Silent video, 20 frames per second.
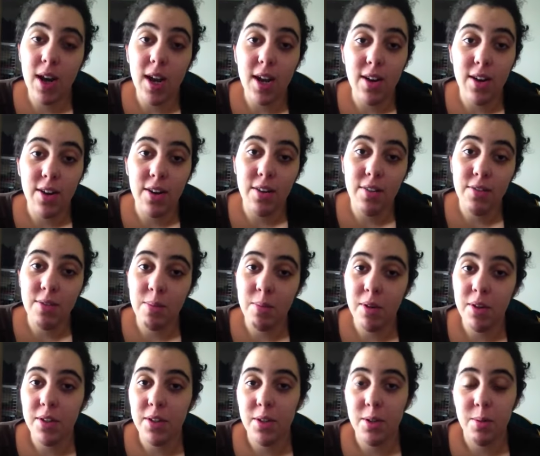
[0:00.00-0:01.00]
anger from
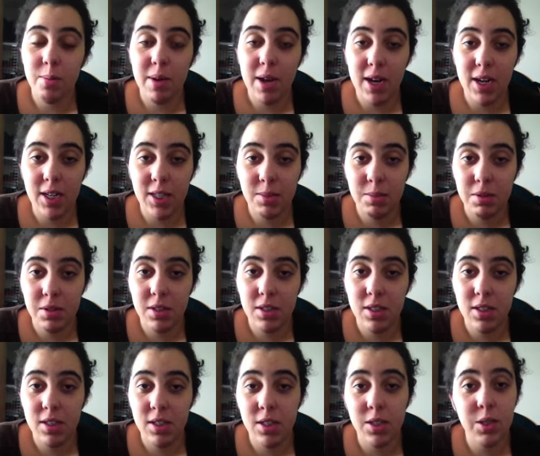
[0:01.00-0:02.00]
all your bad
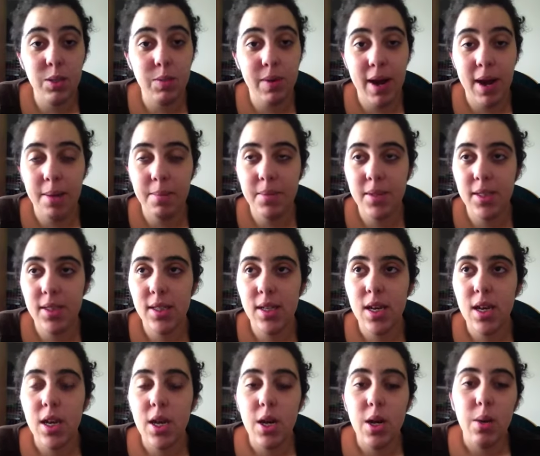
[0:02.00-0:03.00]
experiences under wraps.
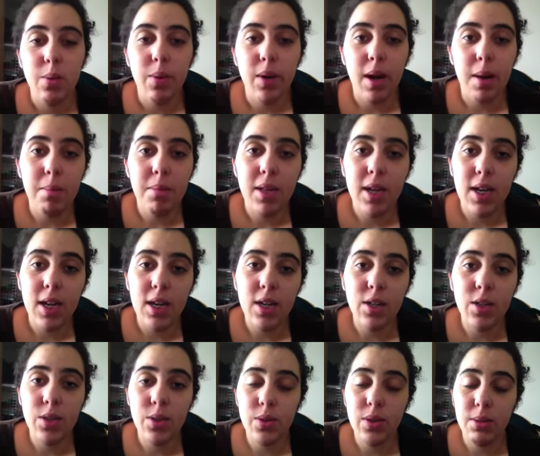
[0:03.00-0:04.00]
What I'm planning
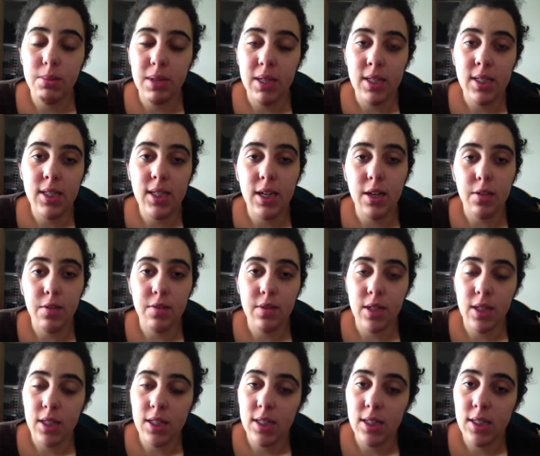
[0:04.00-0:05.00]
on doing myself
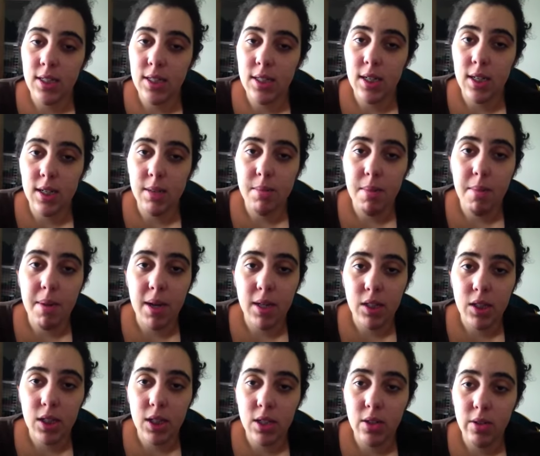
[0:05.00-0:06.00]
is um, I'm
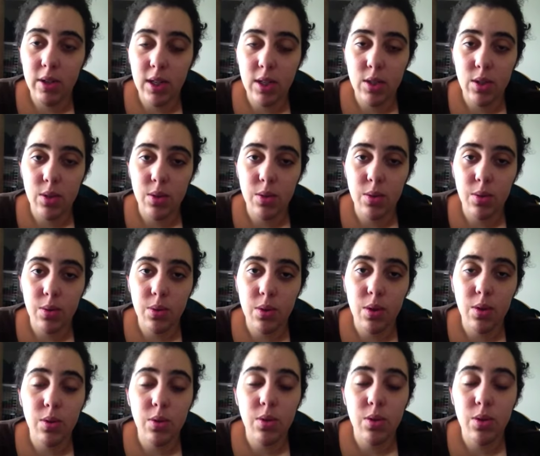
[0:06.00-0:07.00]
actually going to
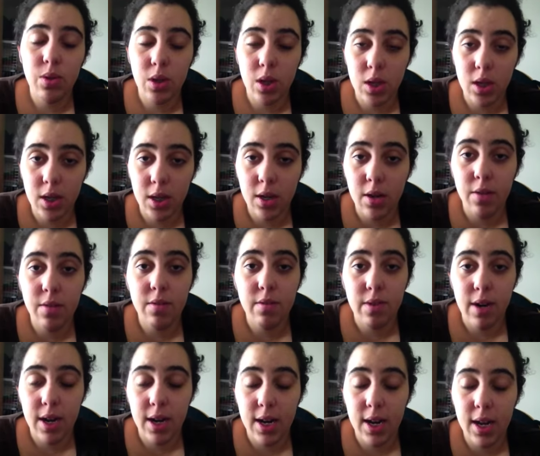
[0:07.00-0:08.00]
go to Target on
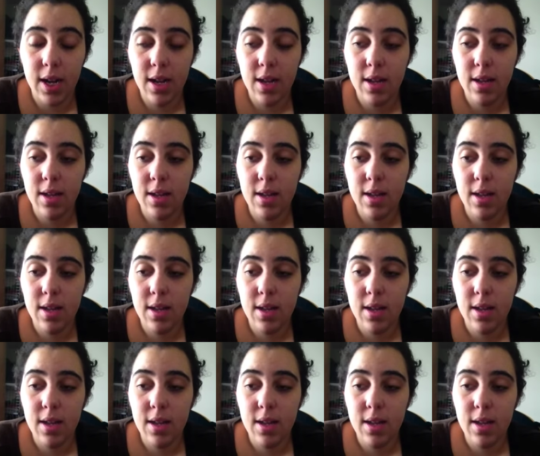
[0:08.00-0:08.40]
Friday.